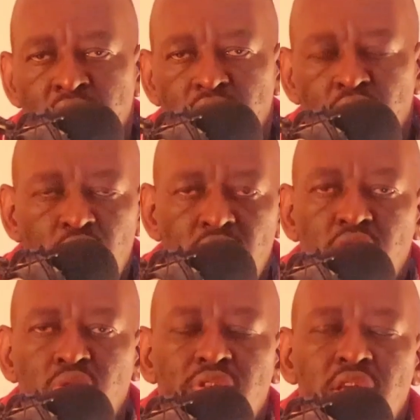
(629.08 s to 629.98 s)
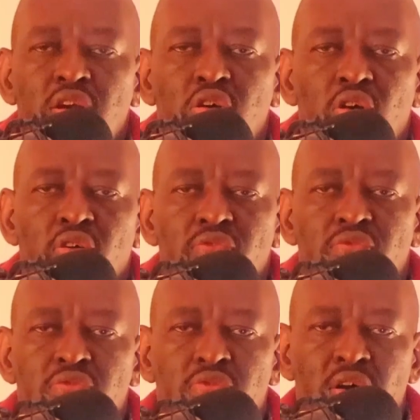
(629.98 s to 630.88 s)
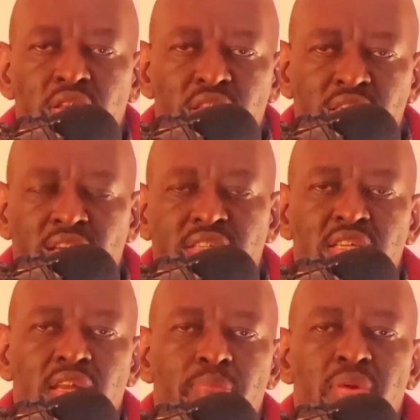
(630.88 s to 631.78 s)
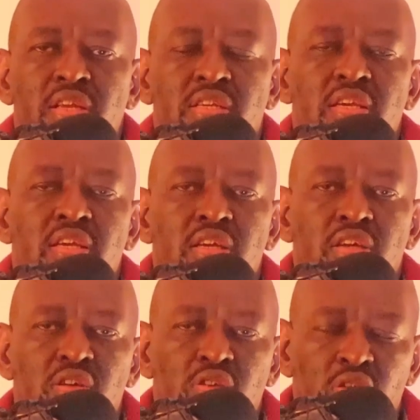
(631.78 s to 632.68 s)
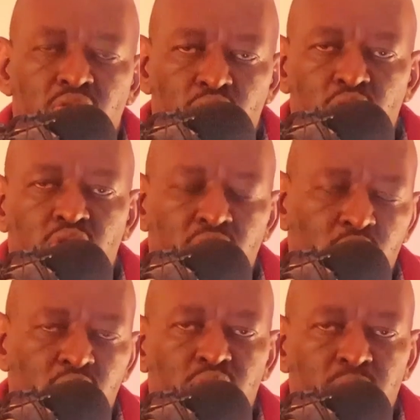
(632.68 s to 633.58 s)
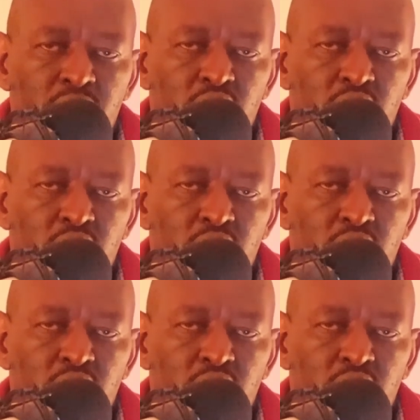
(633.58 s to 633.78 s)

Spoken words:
So you need to think of the sustainability of what you're going to be